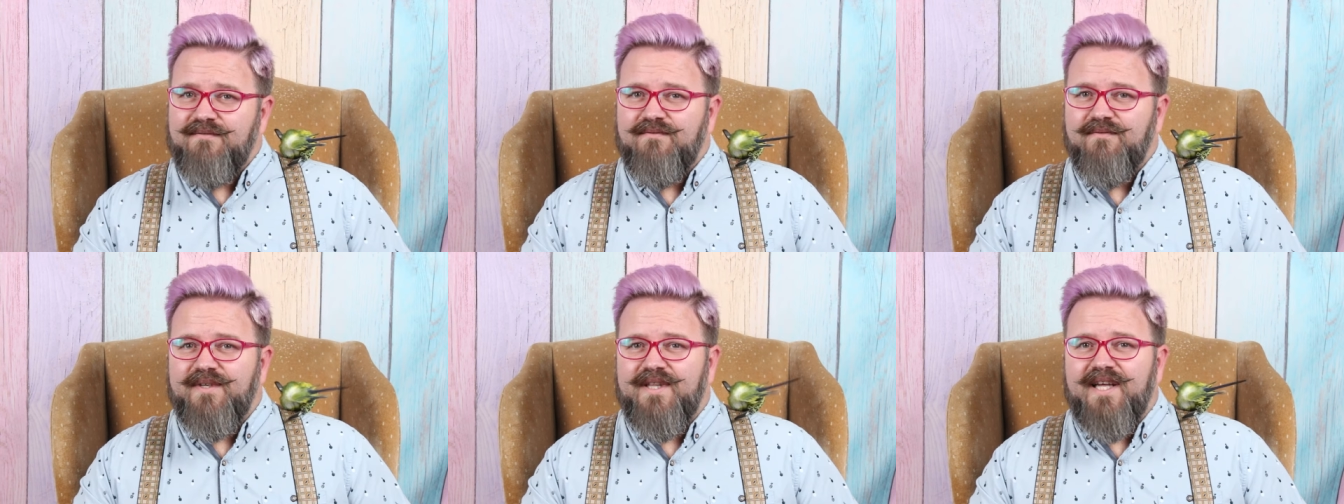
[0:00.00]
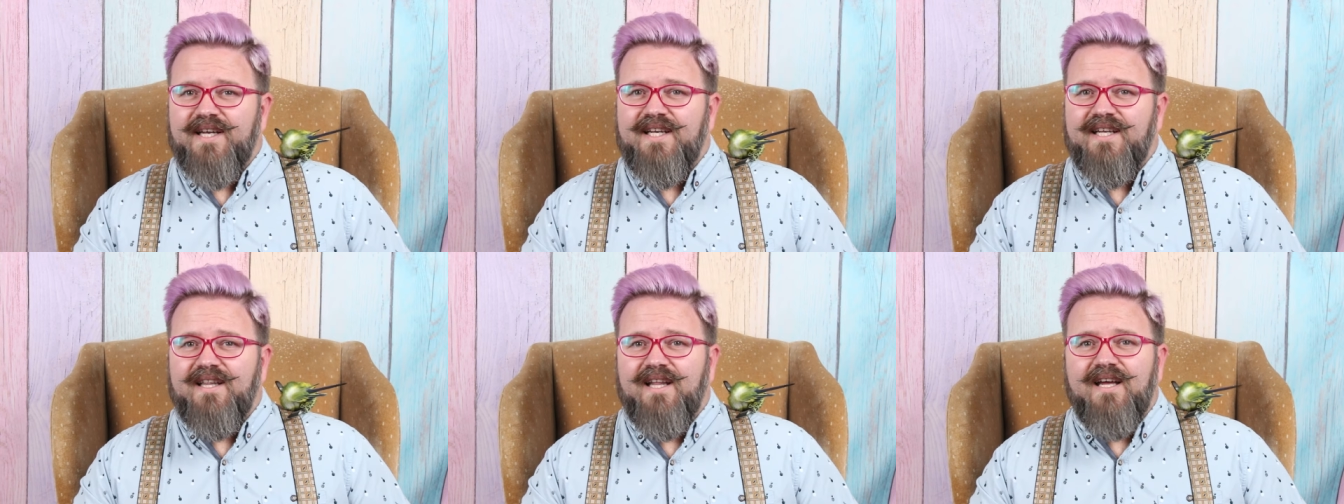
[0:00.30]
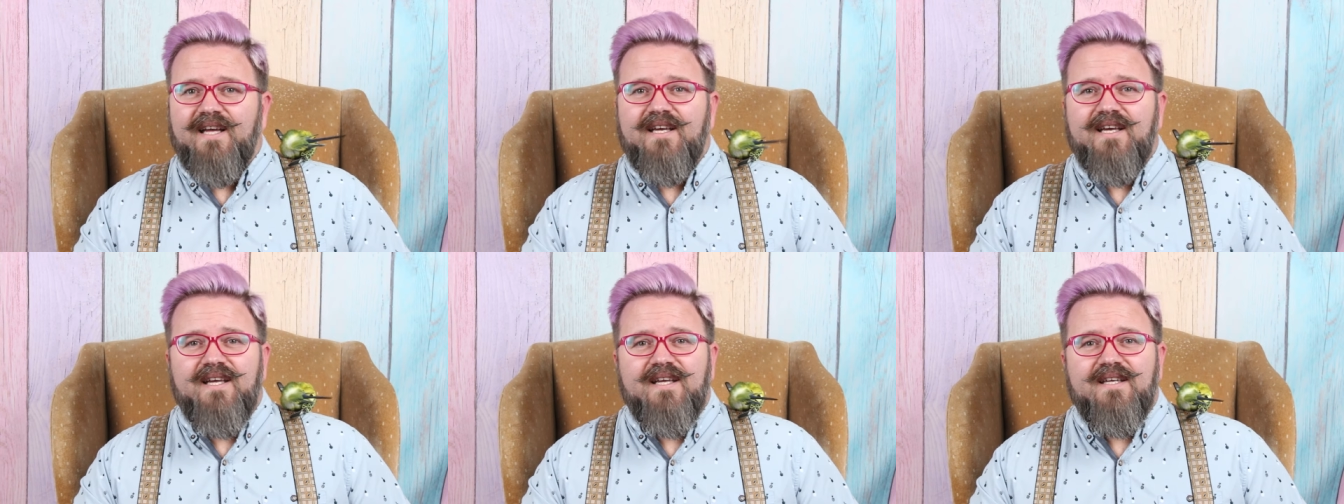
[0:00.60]
with any
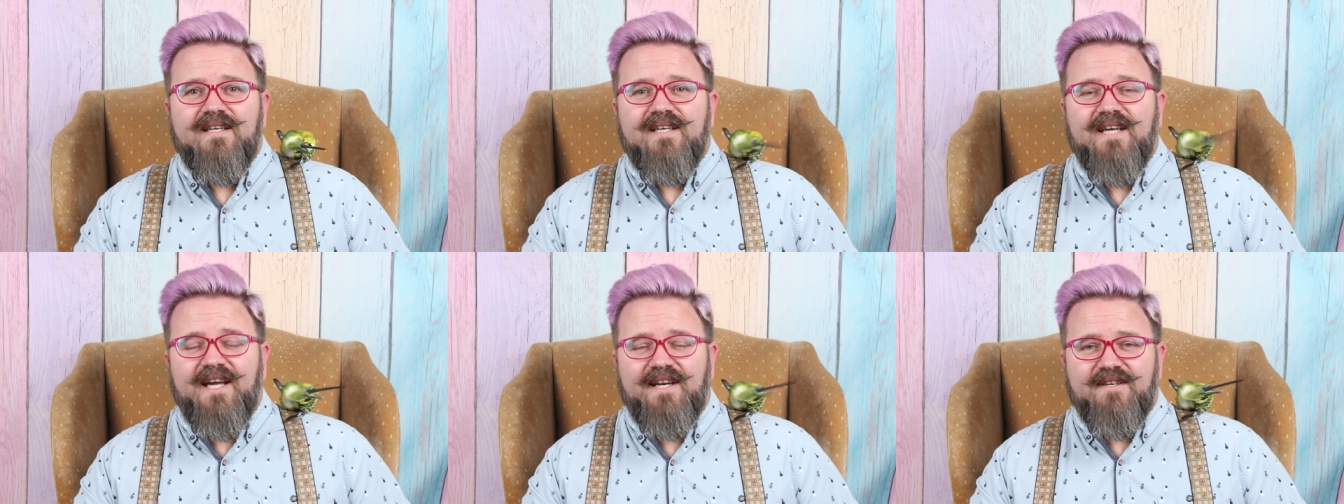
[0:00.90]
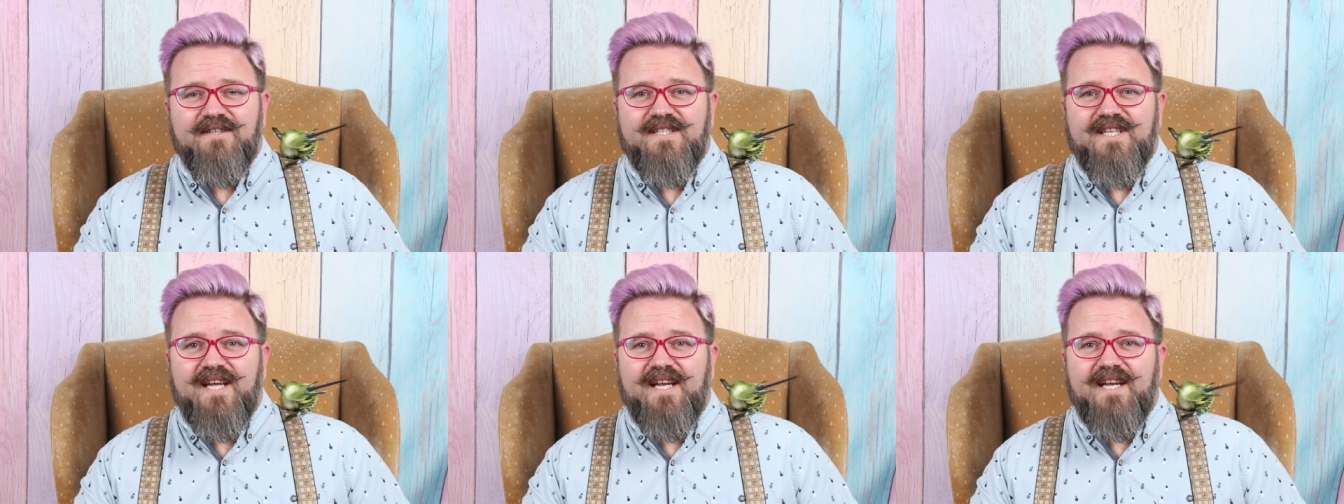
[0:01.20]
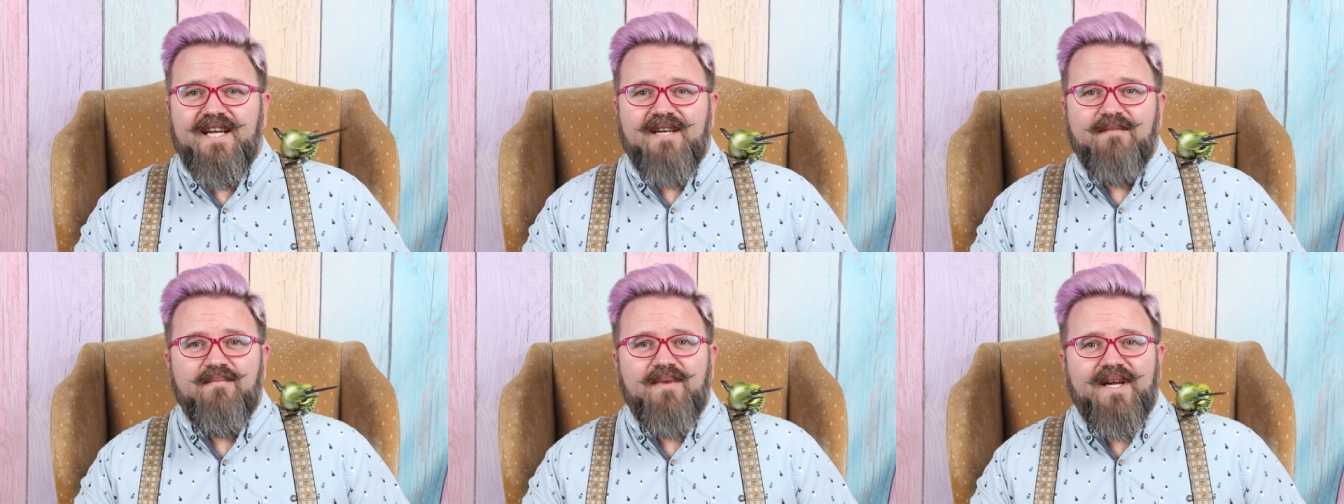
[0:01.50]
luck,
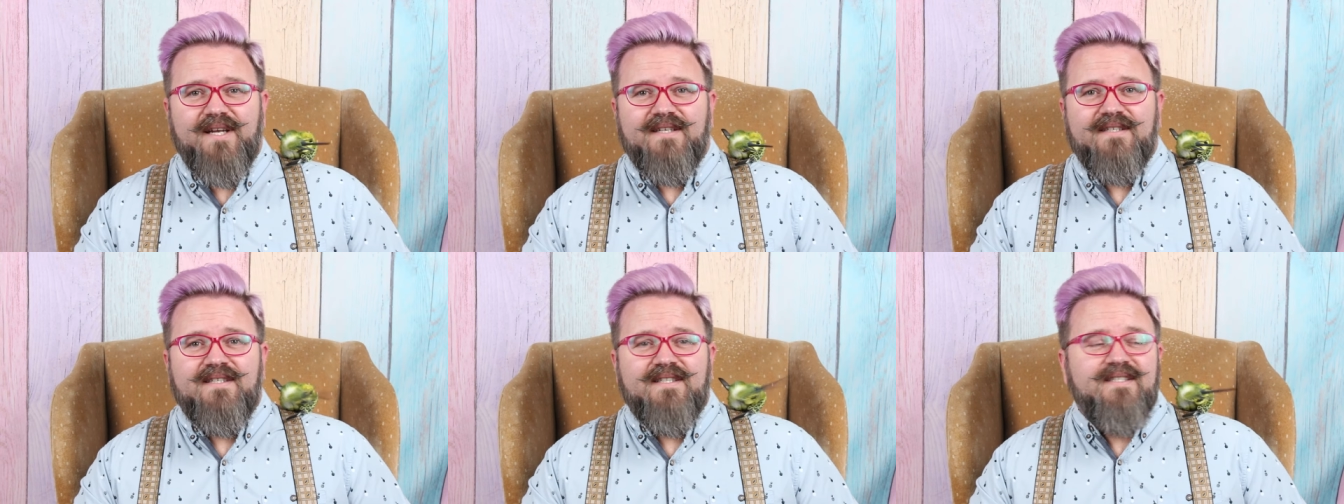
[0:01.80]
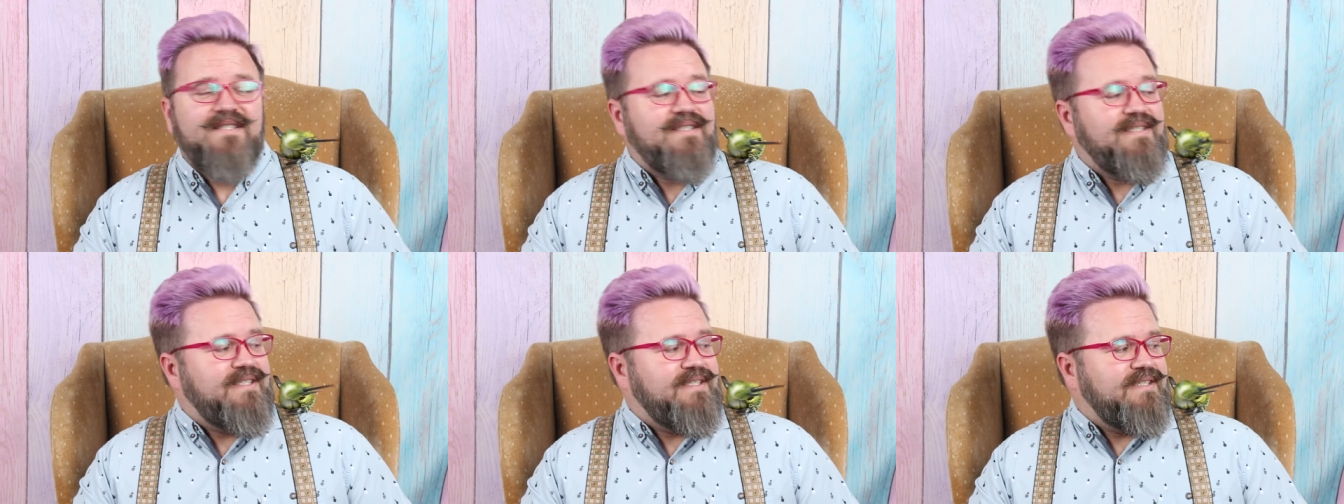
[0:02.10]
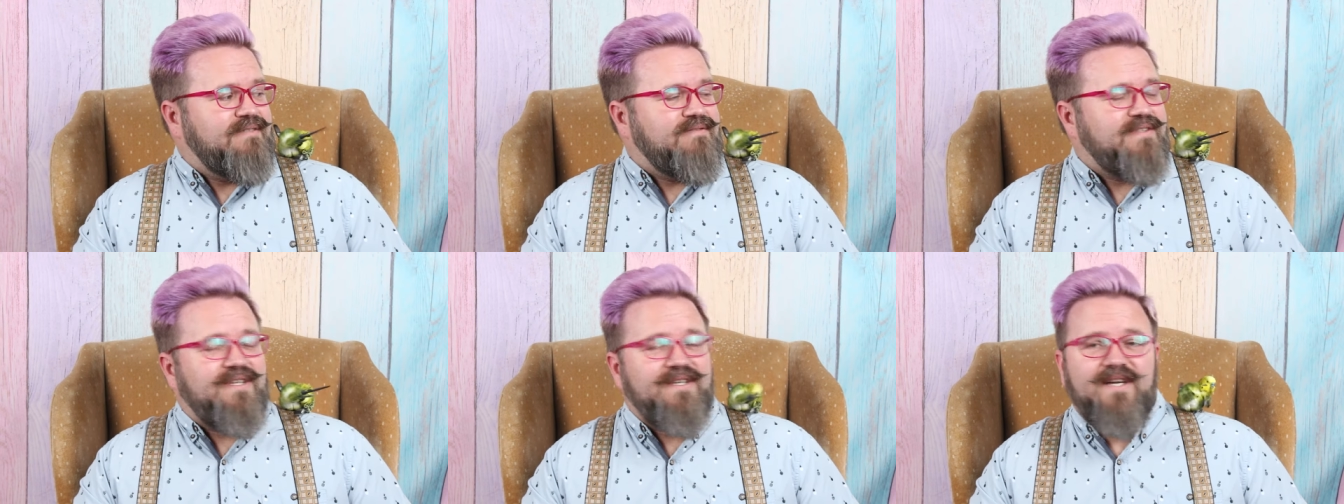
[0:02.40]
entertaining, but
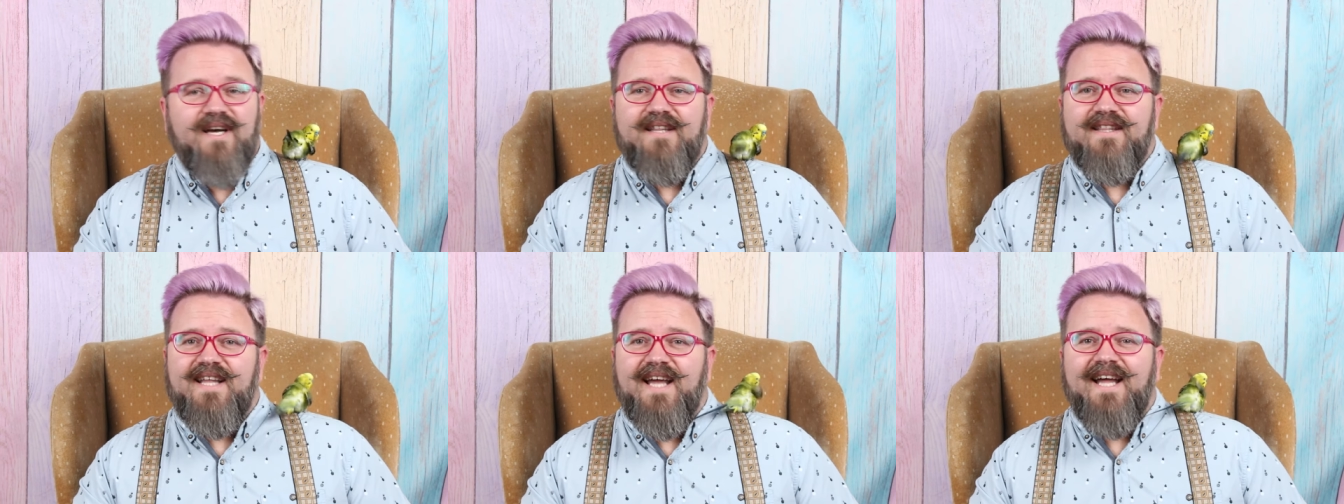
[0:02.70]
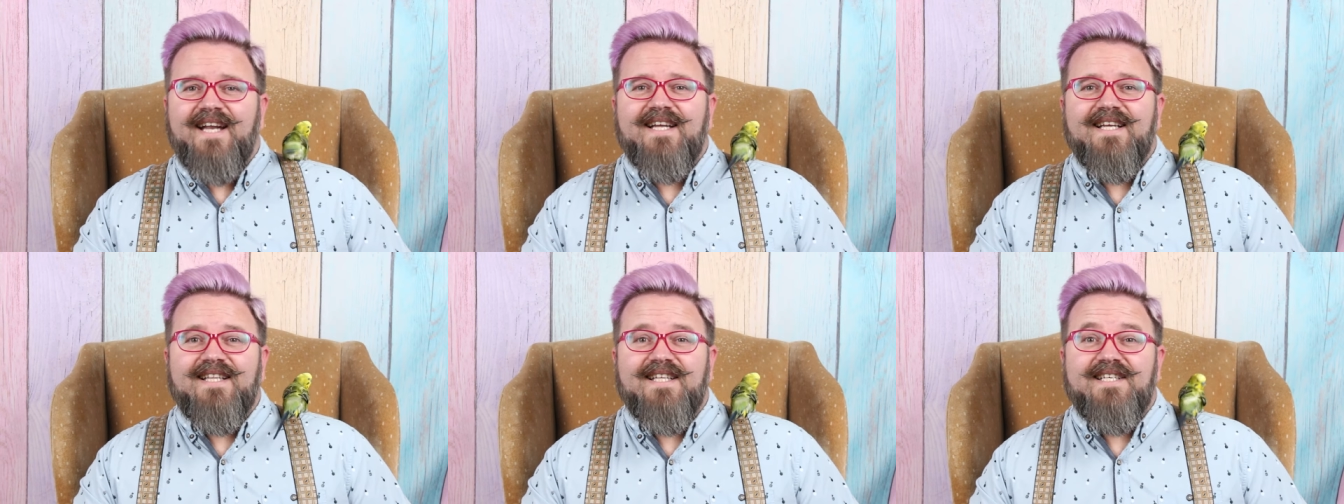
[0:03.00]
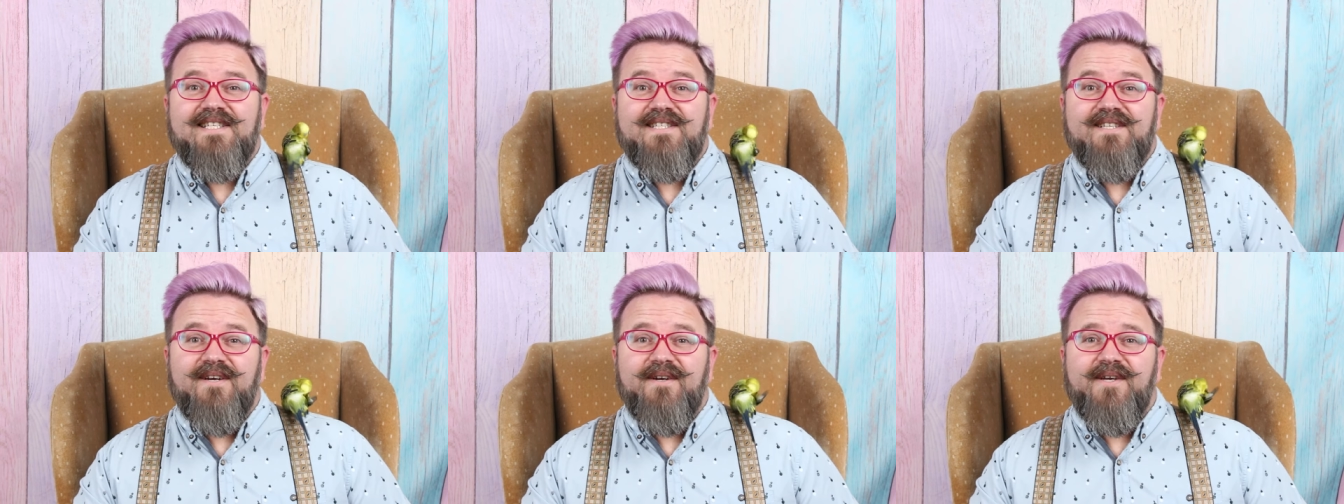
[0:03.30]
if they're not that, at
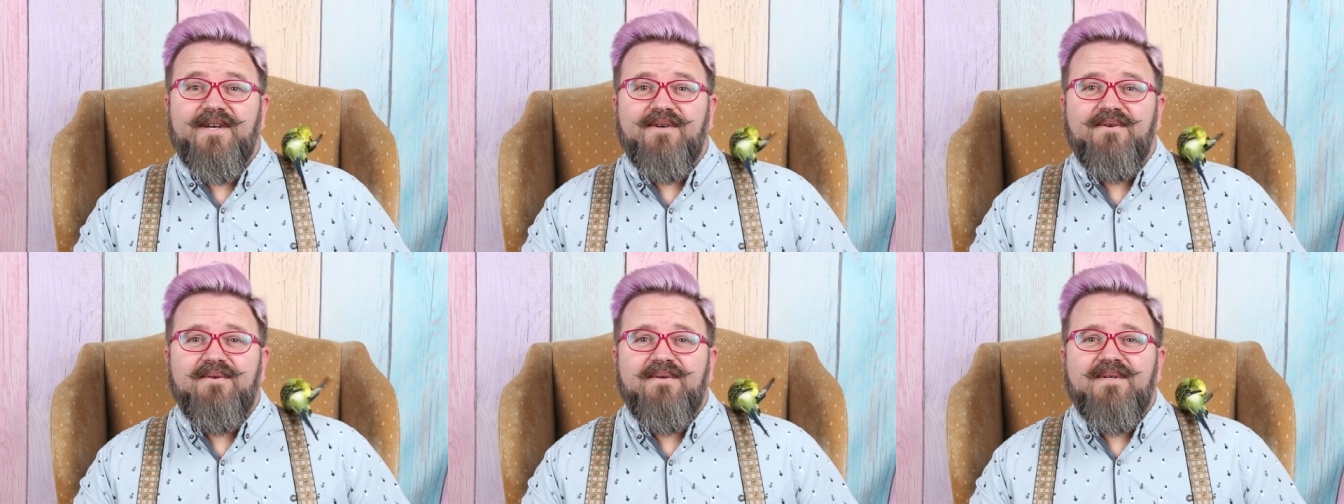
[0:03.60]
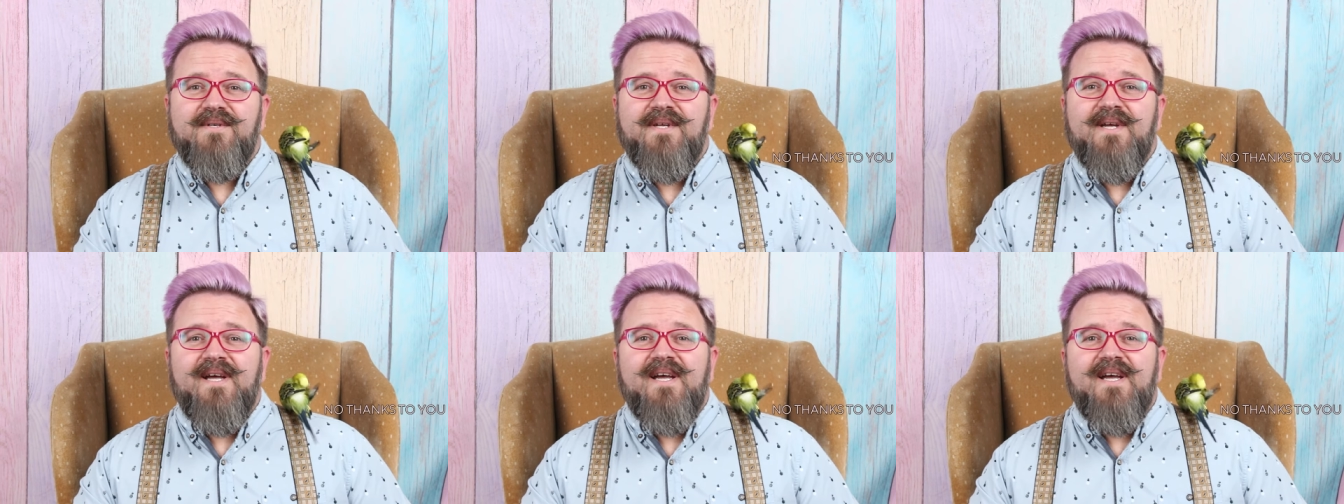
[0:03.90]
least they're cute,